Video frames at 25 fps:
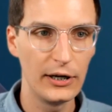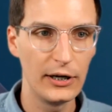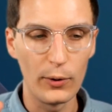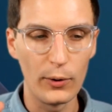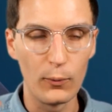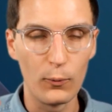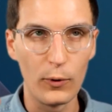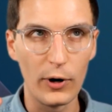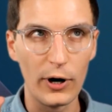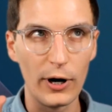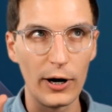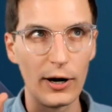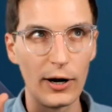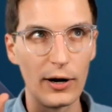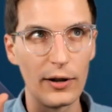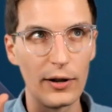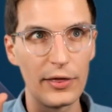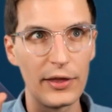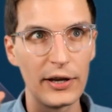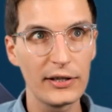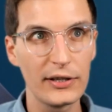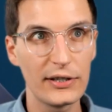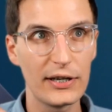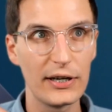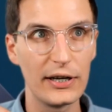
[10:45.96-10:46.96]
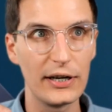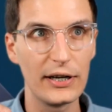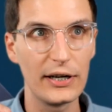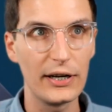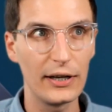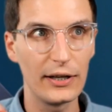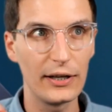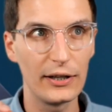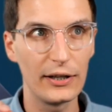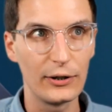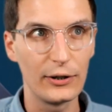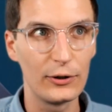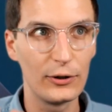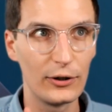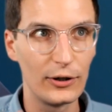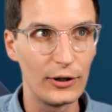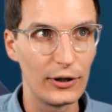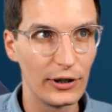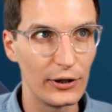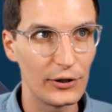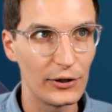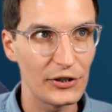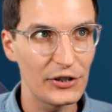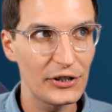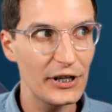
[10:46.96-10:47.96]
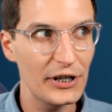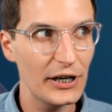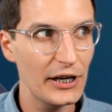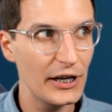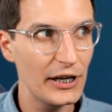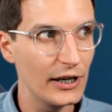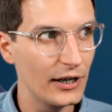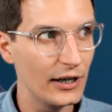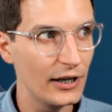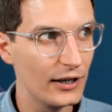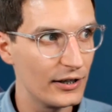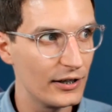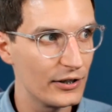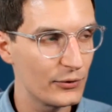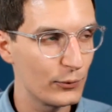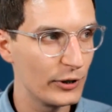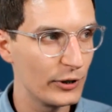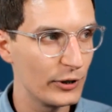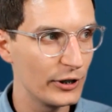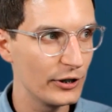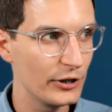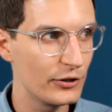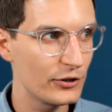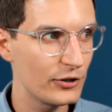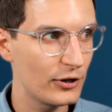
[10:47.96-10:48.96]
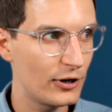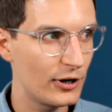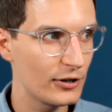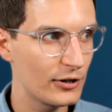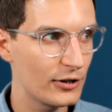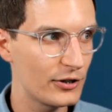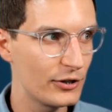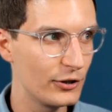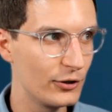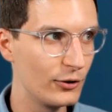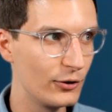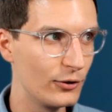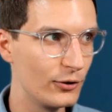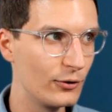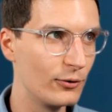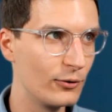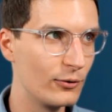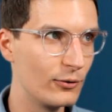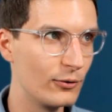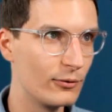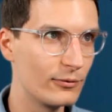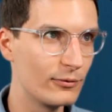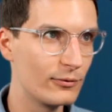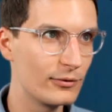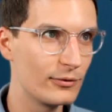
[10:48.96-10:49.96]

Where things get a little sticky is when you start to